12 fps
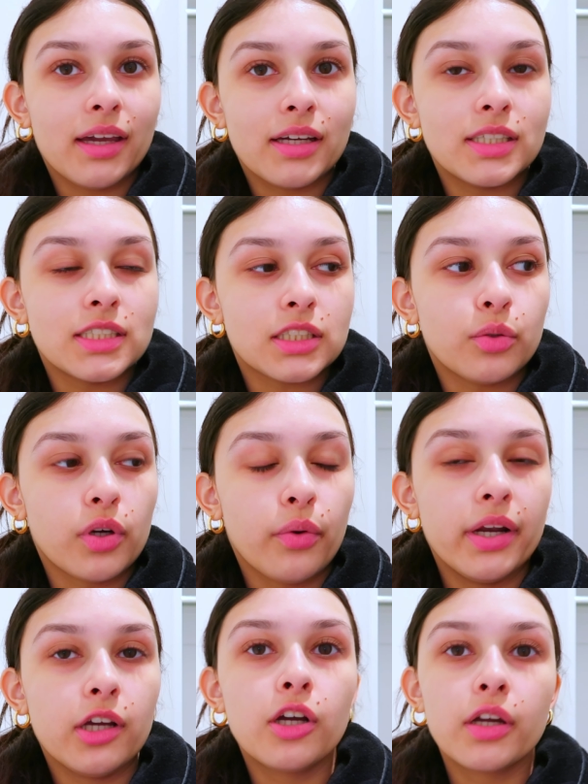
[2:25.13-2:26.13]
and we're
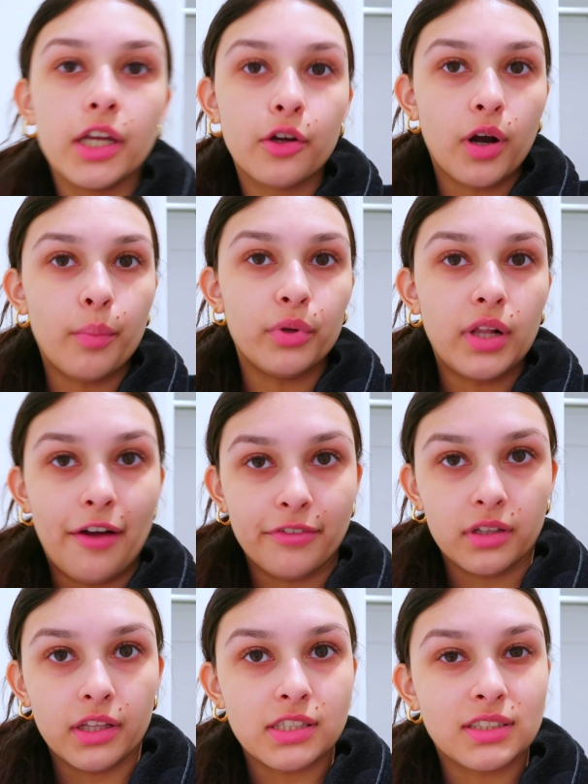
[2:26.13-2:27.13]
going to cookie Crumbl
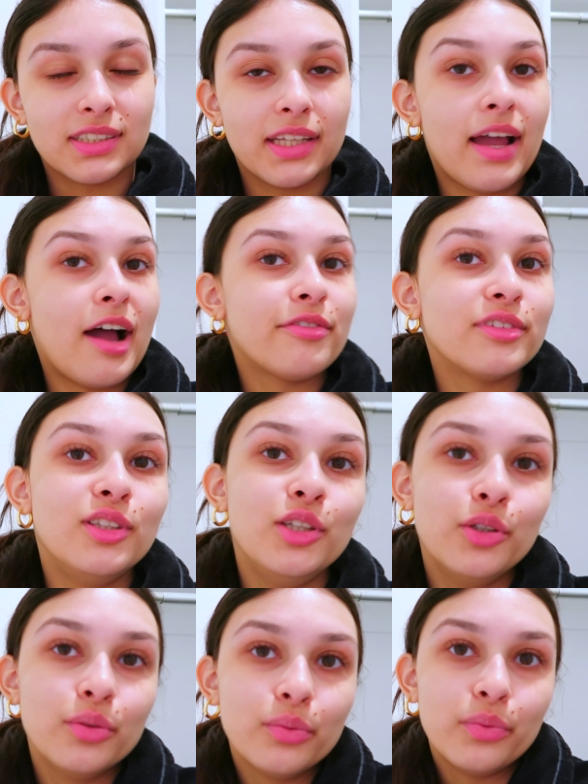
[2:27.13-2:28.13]
after this because they have
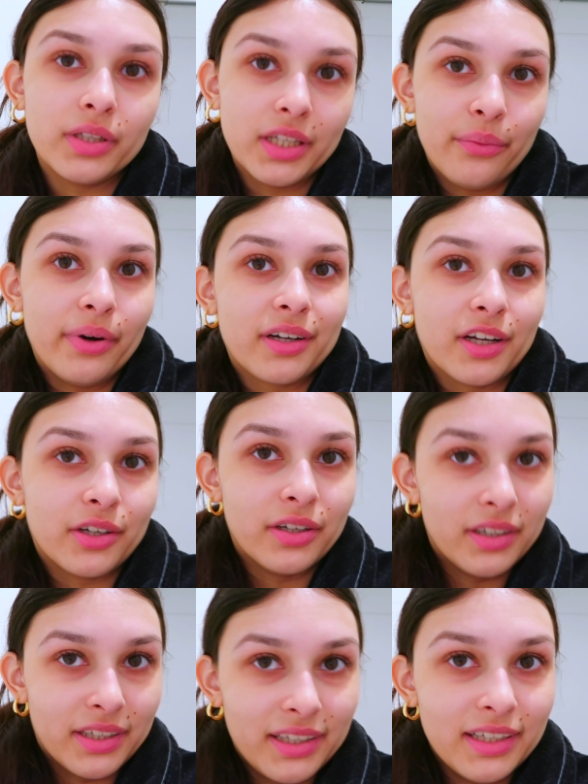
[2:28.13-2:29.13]
new Willy Wonka
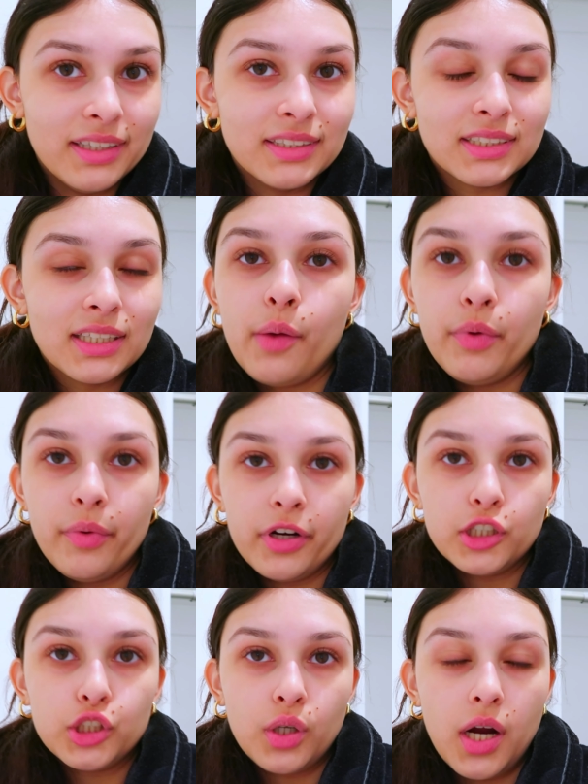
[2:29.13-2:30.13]
cookies that we
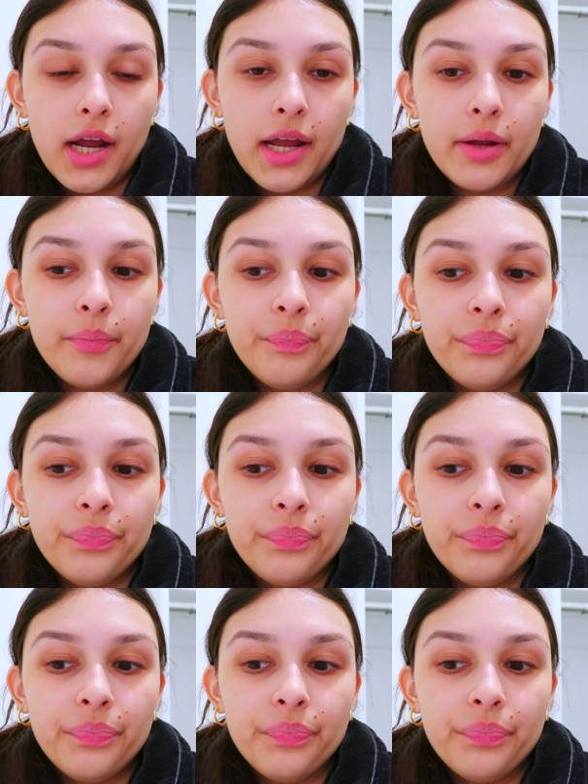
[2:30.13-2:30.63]
want to try.